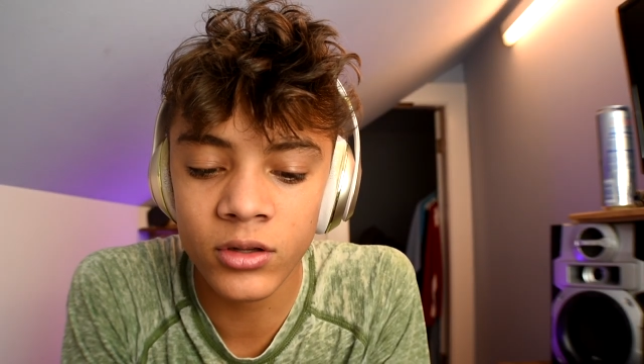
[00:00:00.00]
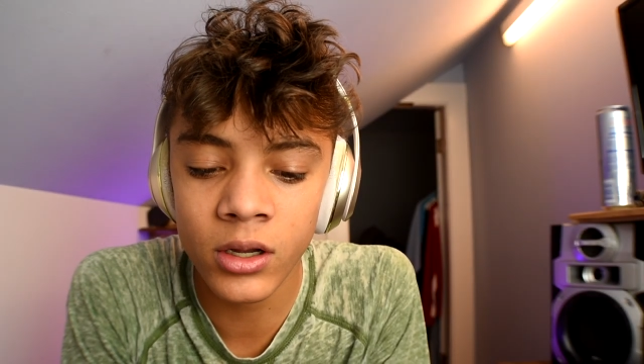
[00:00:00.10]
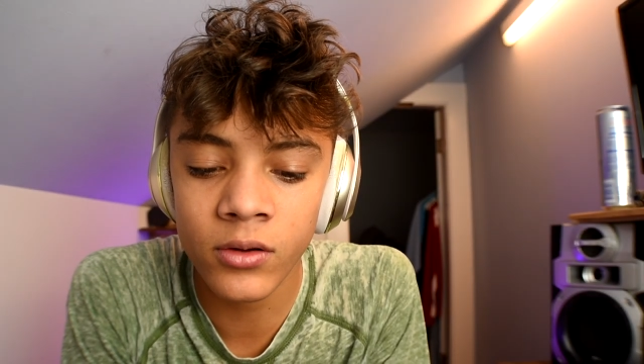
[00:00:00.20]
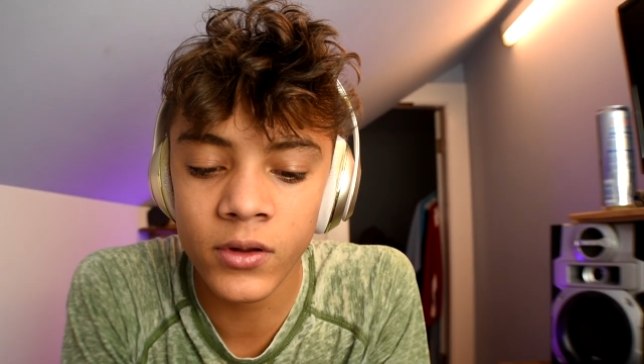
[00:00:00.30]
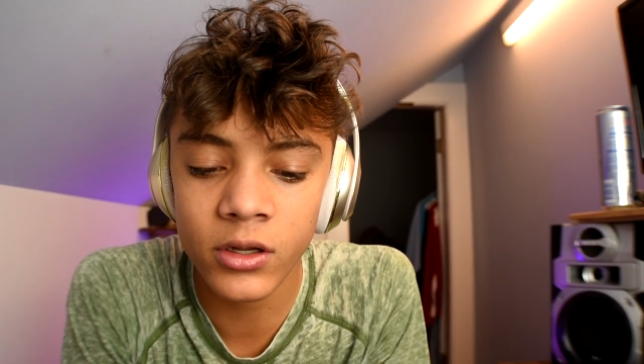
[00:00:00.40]

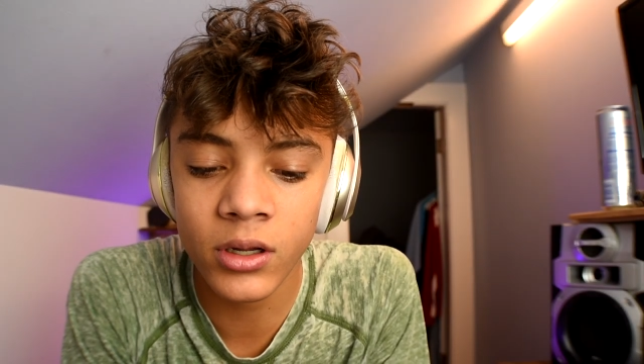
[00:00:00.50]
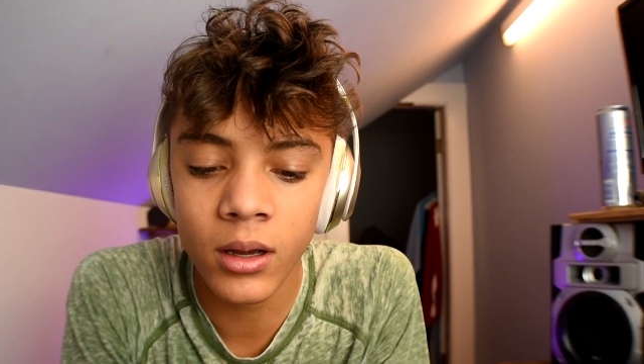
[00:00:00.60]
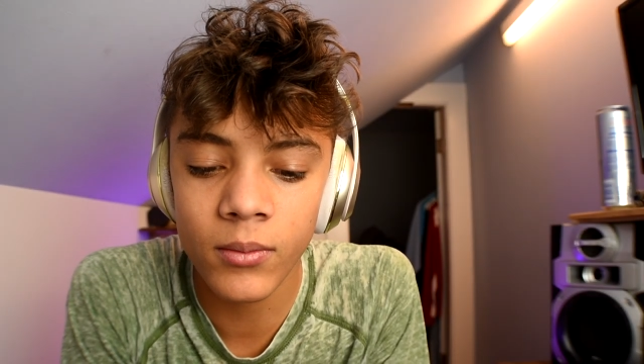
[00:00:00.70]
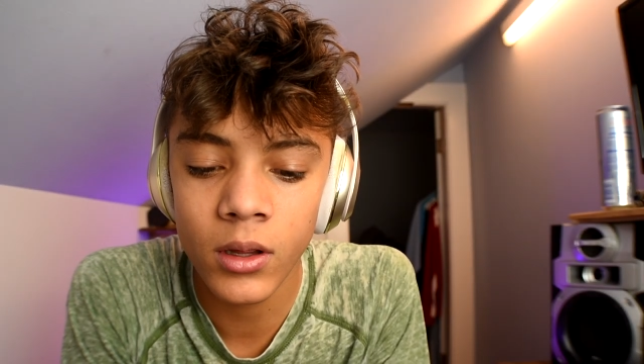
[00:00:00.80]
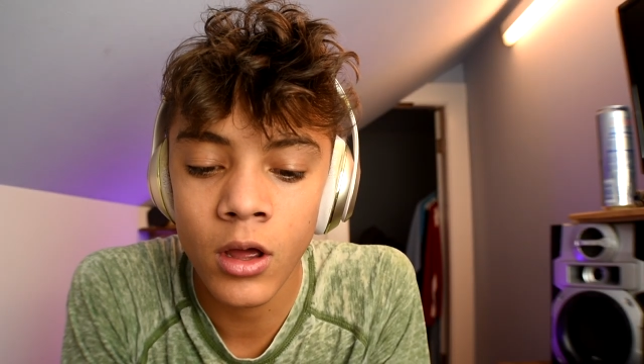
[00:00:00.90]
on over the
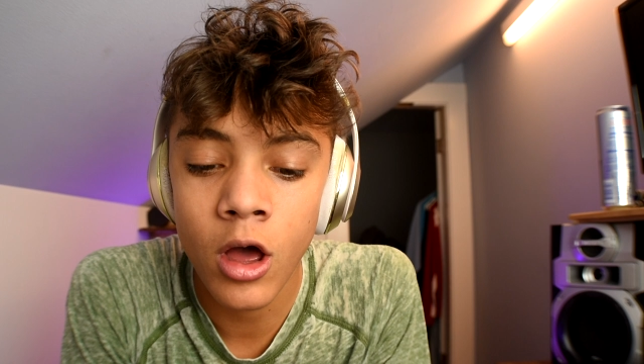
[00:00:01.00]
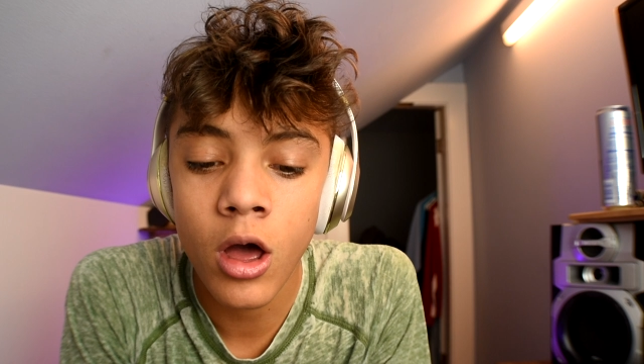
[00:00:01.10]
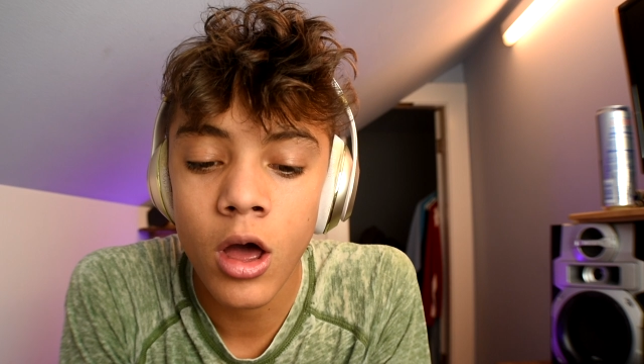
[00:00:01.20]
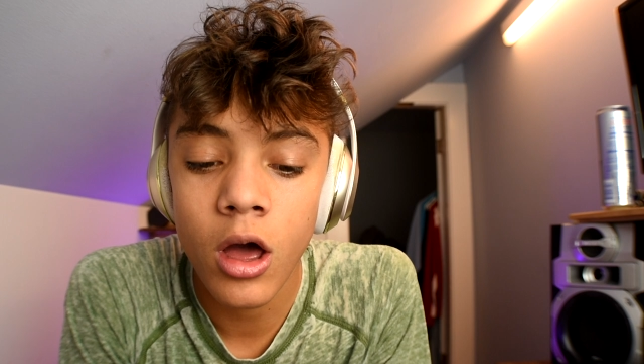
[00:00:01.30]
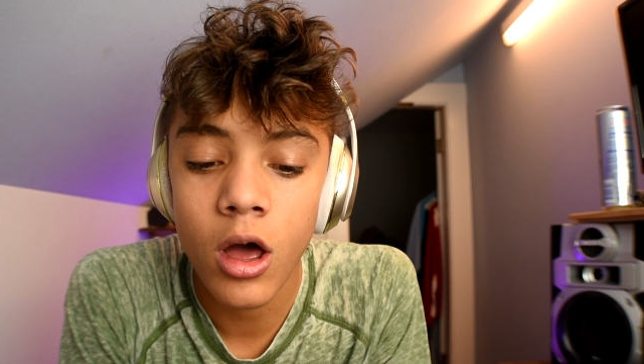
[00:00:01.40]
top.
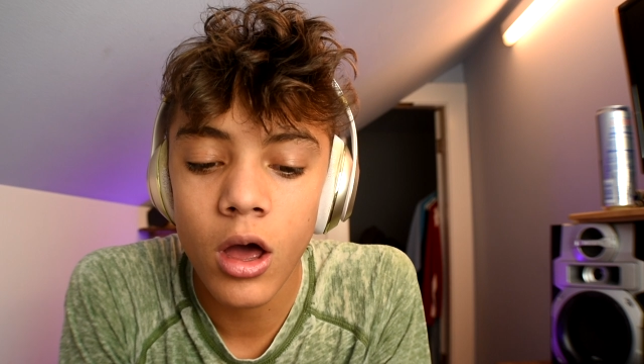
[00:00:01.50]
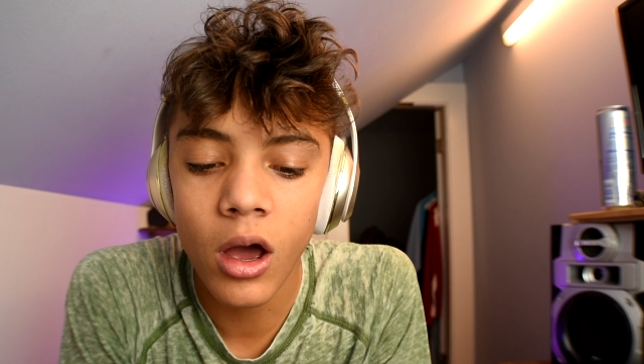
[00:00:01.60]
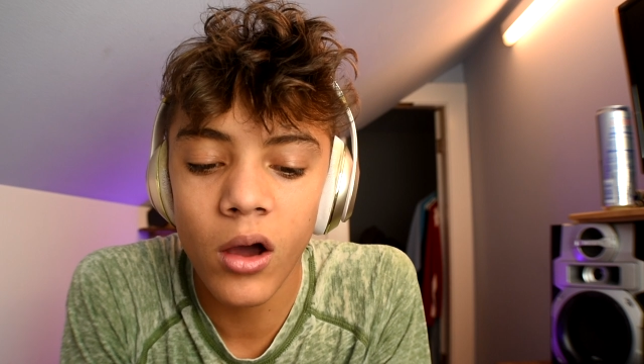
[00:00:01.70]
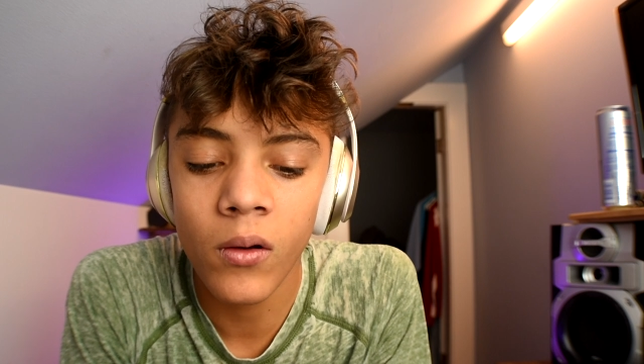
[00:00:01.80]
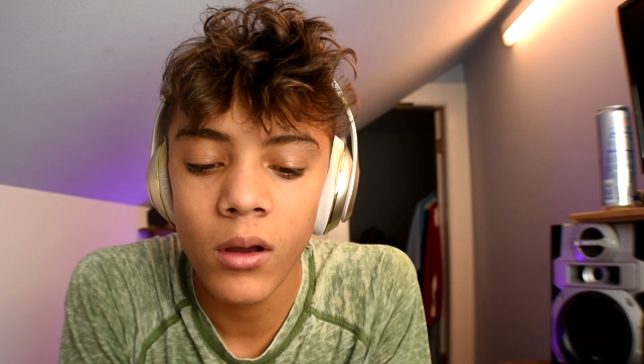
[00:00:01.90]

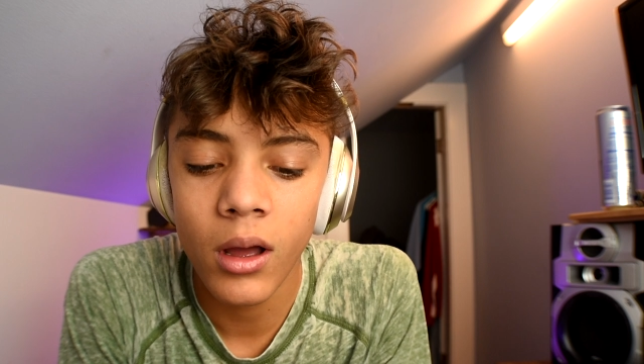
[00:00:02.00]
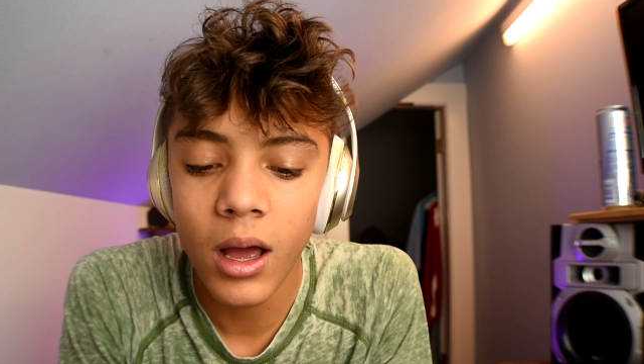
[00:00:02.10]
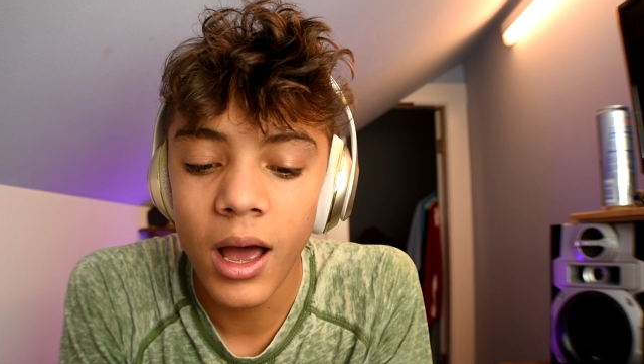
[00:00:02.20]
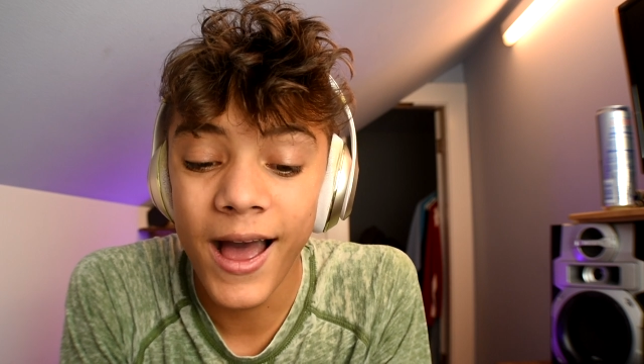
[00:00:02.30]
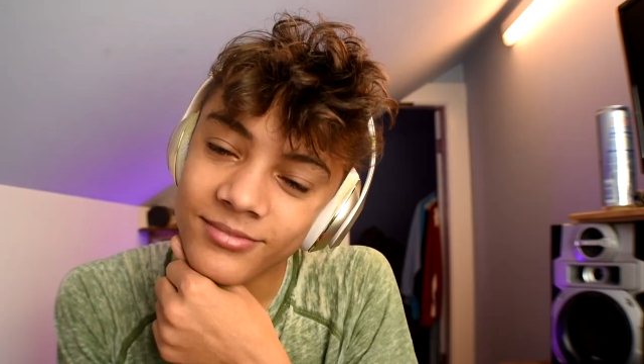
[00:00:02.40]
Oh.
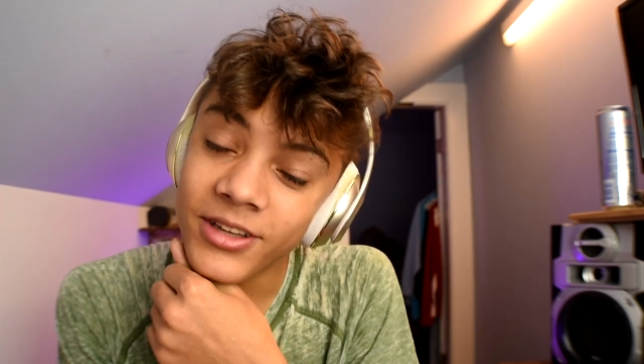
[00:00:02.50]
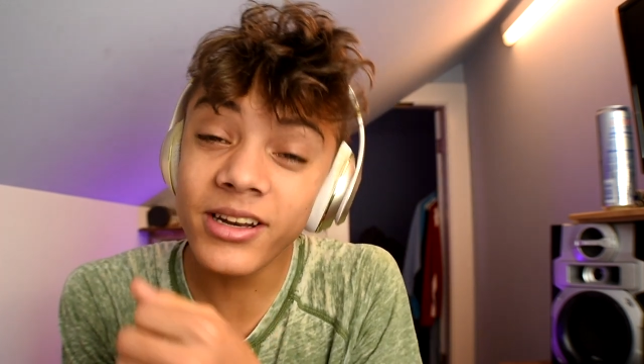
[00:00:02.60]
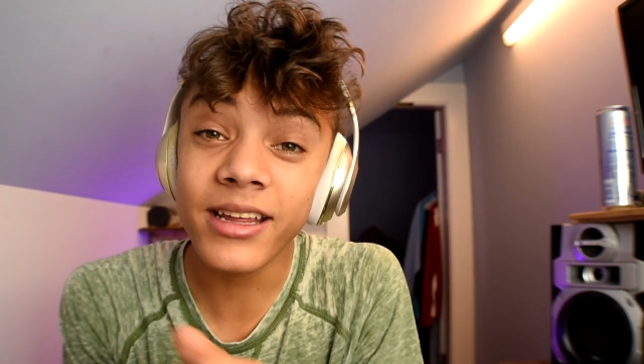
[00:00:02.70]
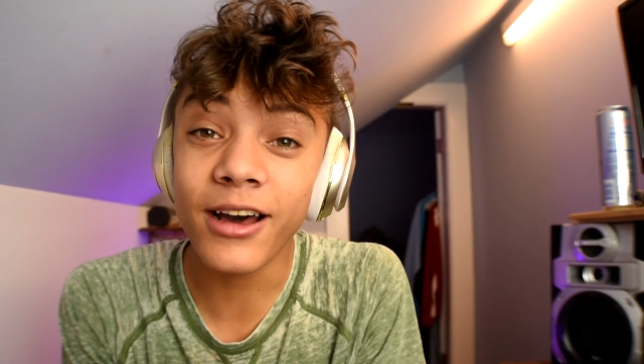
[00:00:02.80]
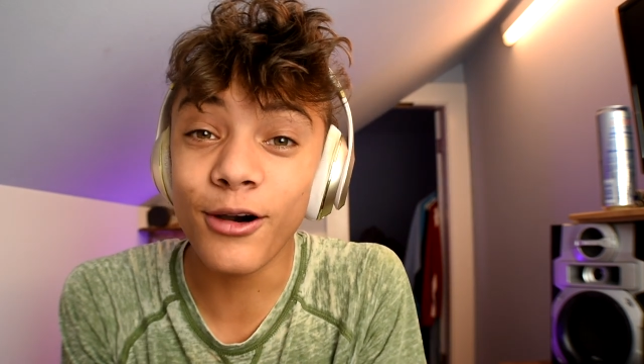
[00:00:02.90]
You
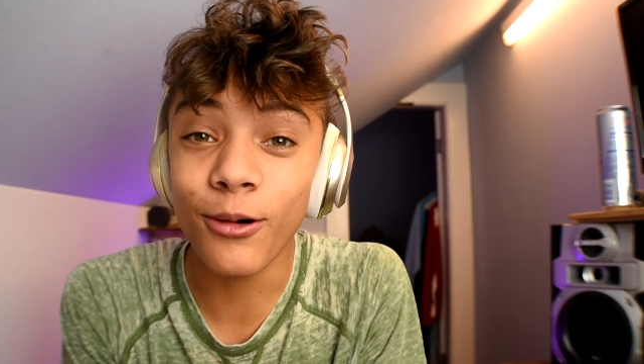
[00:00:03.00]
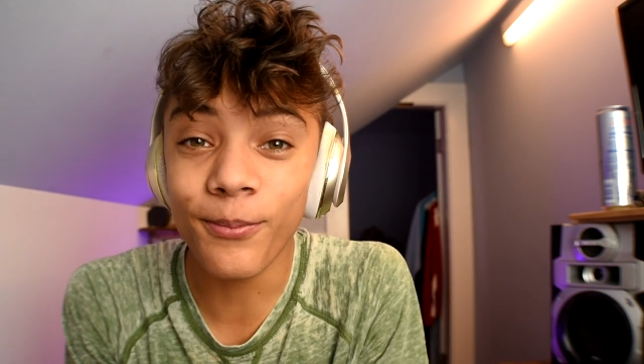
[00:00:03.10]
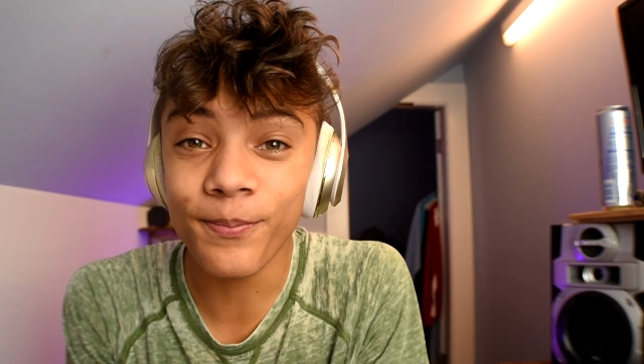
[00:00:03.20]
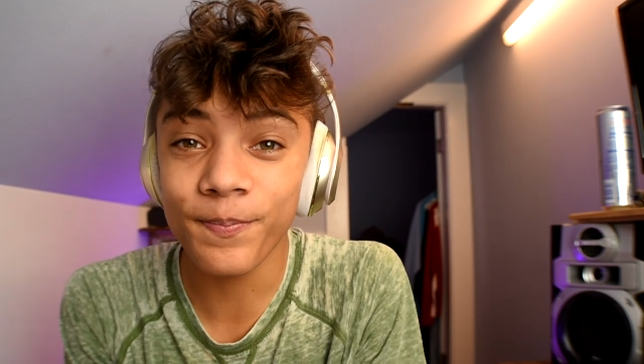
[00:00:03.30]
need help.